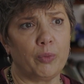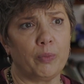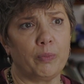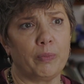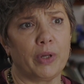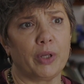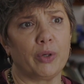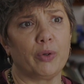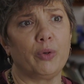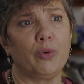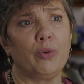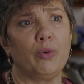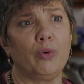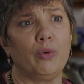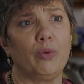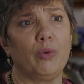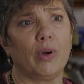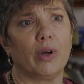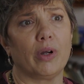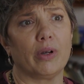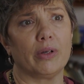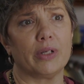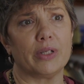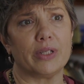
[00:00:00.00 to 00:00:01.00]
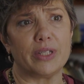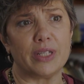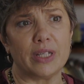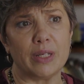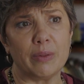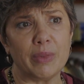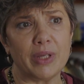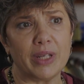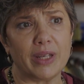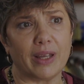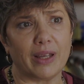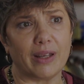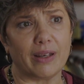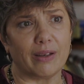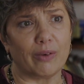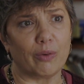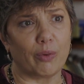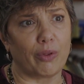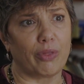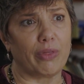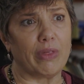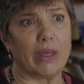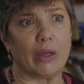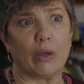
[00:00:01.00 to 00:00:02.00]
but who are intimidated
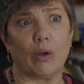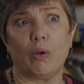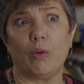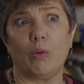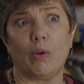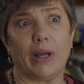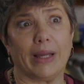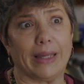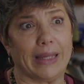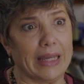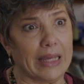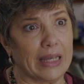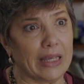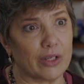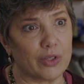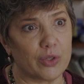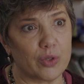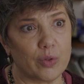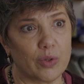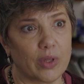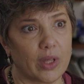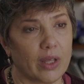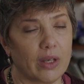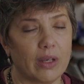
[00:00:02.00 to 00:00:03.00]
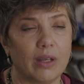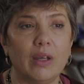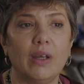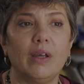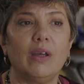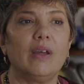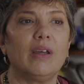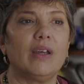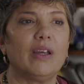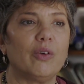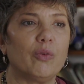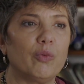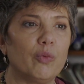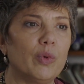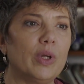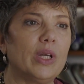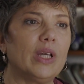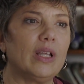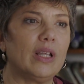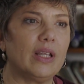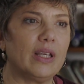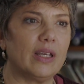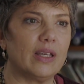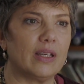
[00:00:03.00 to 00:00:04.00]
or think, oh, I can't do that, it
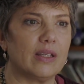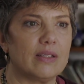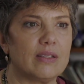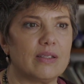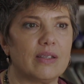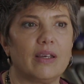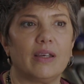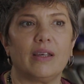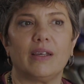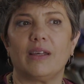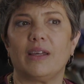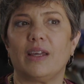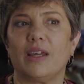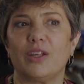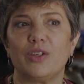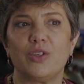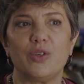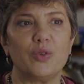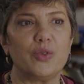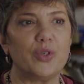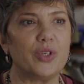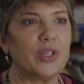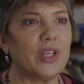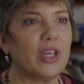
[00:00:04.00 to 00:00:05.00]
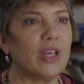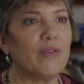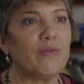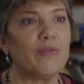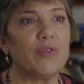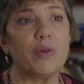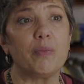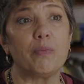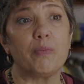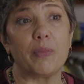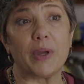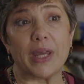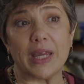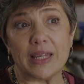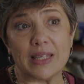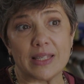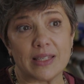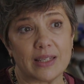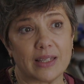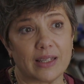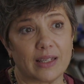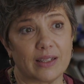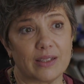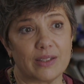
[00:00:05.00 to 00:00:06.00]
really is. Can you give the
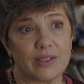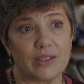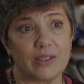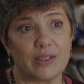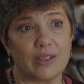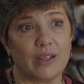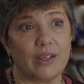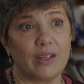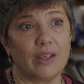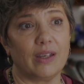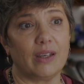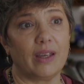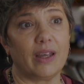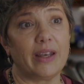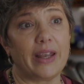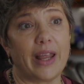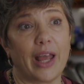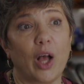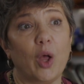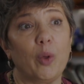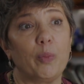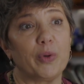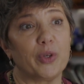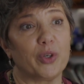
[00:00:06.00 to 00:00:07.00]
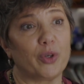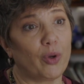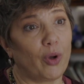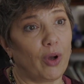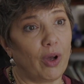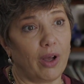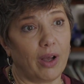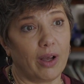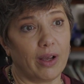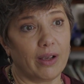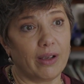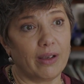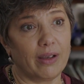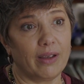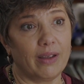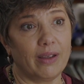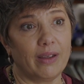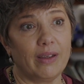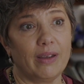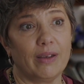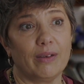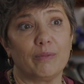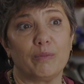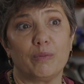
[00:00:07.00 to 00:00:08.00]
basics and help a dog
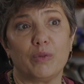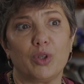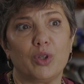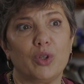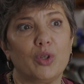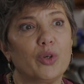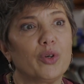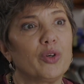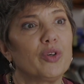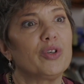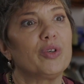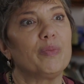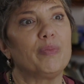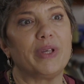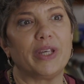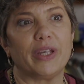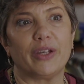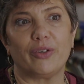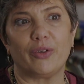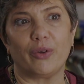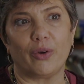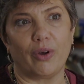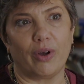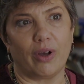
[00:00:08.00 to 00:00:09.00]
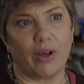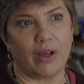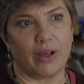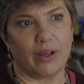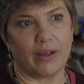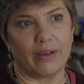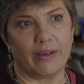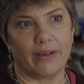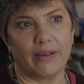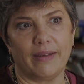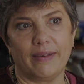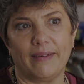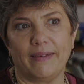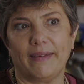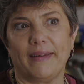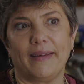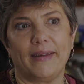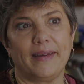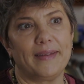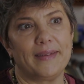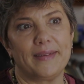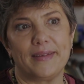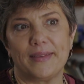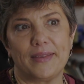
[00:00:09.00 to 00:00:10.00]
learn to be a dog?
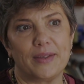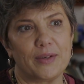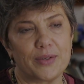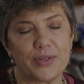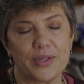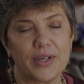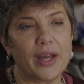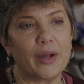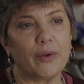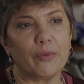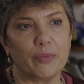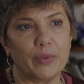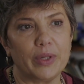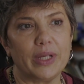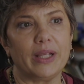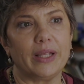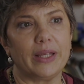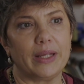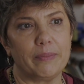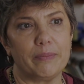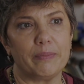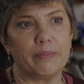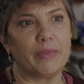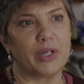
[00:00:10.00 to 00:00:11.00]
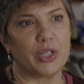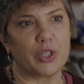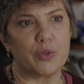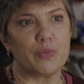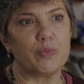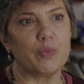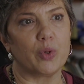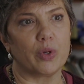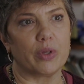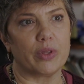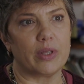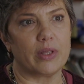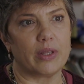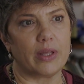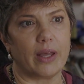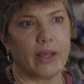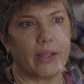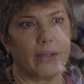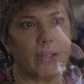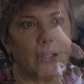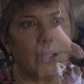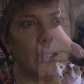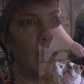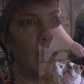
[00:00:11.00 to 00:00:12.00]
And there's not really much more than that.